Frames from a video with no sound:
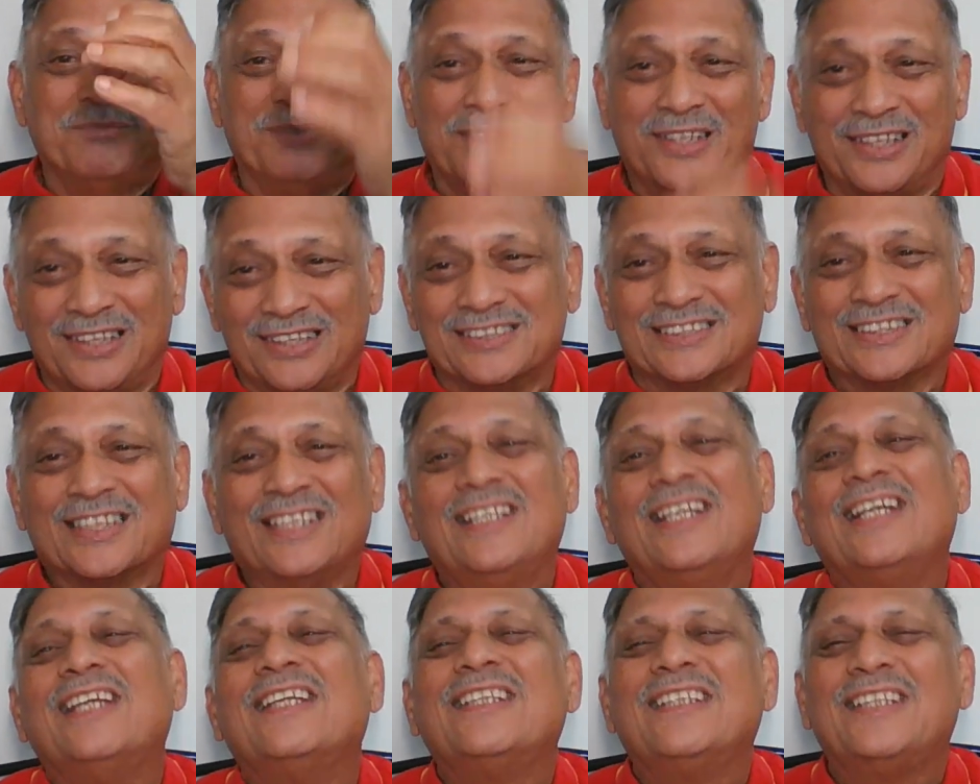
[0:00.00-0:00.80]
mirrors,
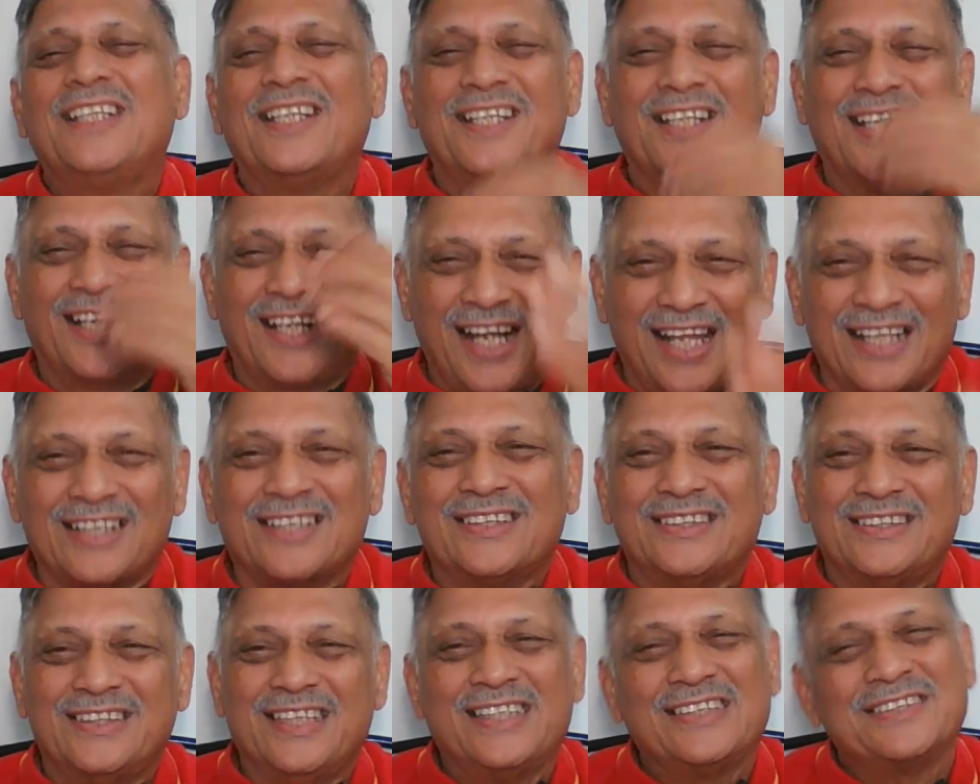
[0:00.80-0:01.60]
there are
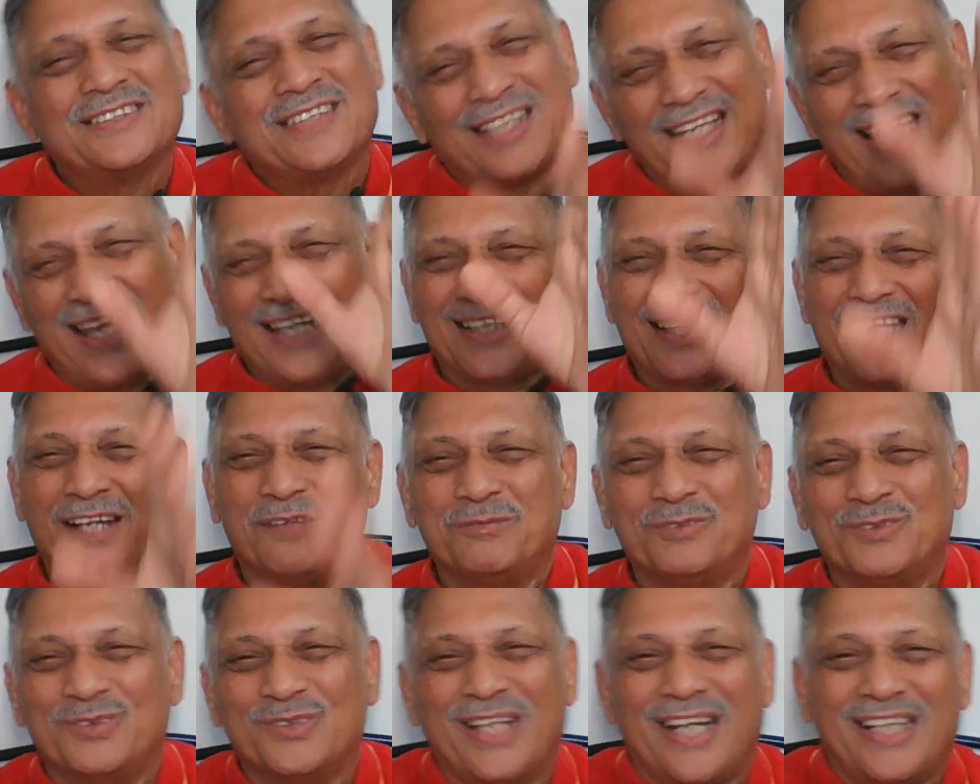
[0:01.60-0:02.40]
other things, and I'll
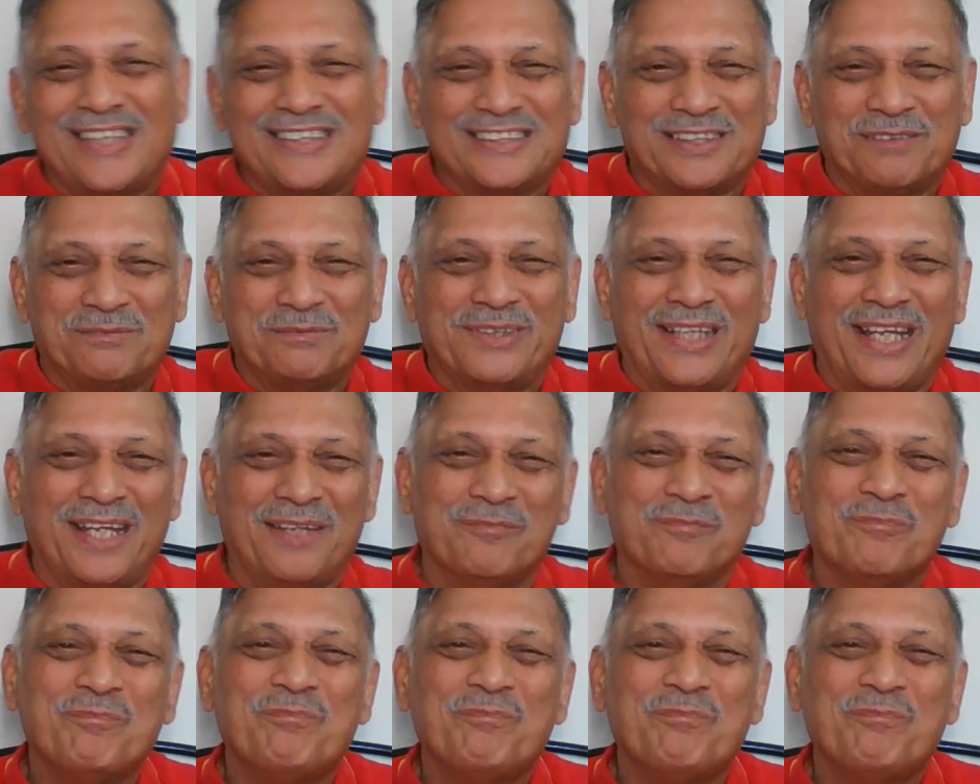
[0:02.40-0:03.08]
come to that sometime.